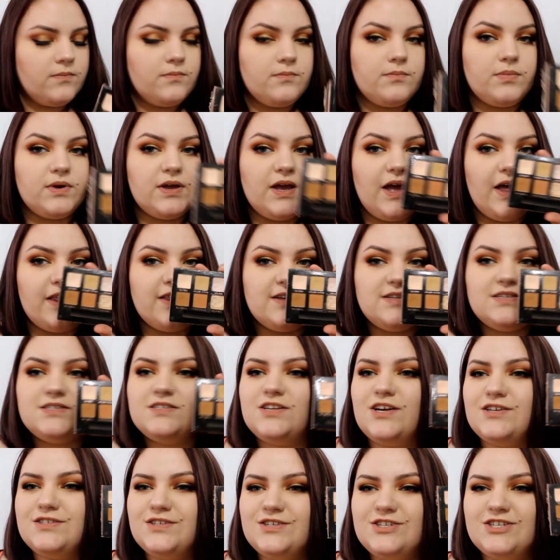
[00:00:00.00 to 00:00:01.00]
But yeah, this is
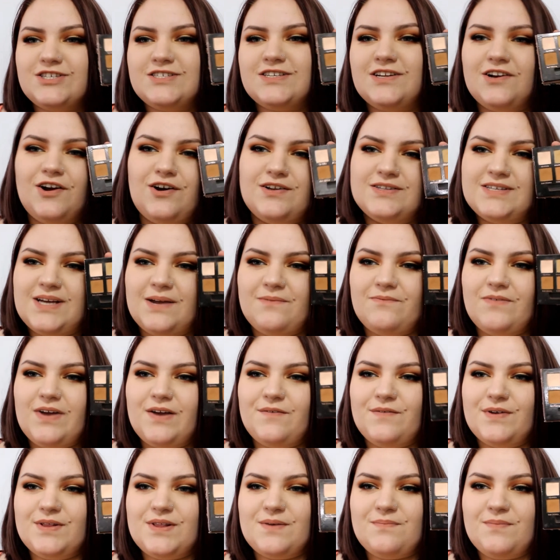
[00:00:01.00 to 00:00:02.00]
also just an all-time
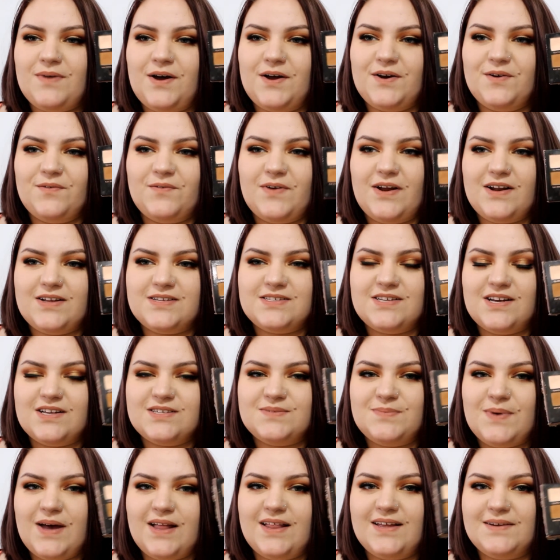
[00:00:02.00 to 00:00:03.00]
favorite, the Modern Renaissance
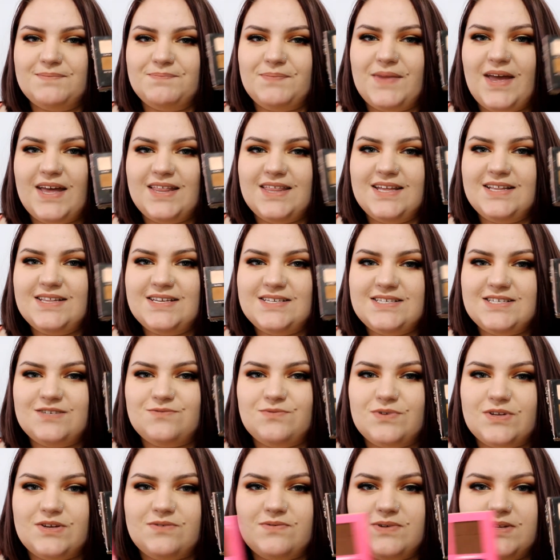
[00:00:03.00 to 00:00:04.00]
palette. I think this is
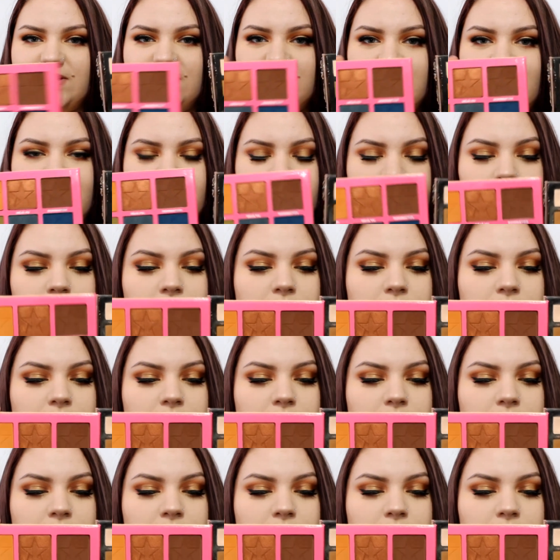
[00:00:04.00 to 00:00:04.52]
really good.